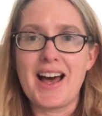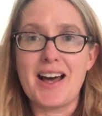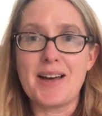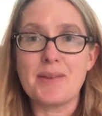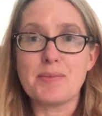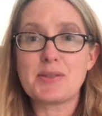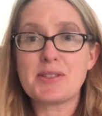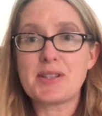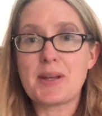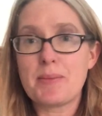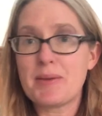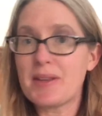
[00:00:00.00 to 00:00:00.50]

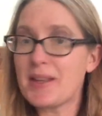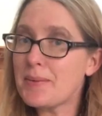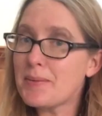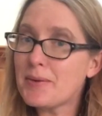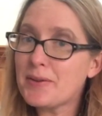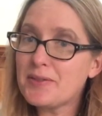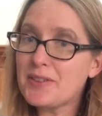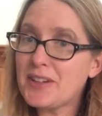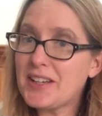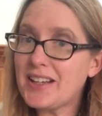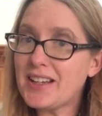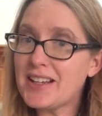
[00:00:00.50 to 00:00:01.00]
Some of them
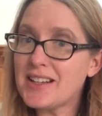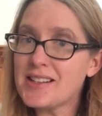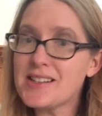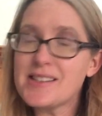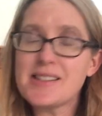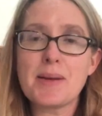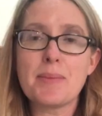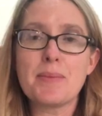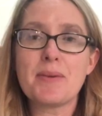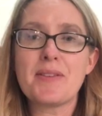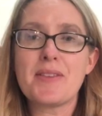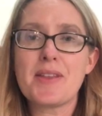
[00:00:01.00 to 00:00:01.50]
are vegan,
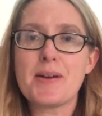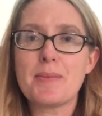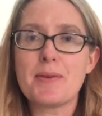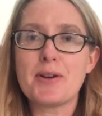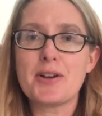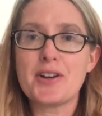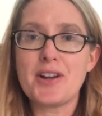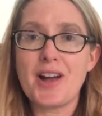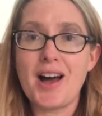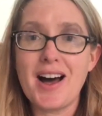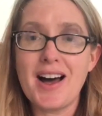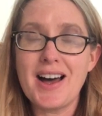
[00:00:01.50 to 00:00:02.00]
some of them
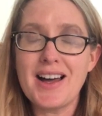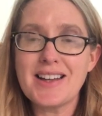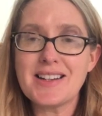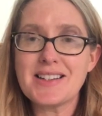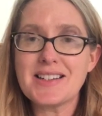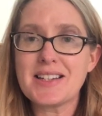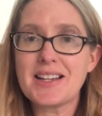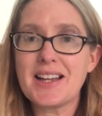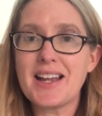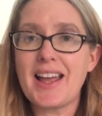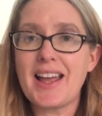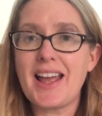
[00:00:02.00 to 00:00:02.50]
are
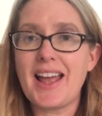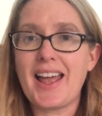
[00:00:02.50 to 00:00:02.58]
not.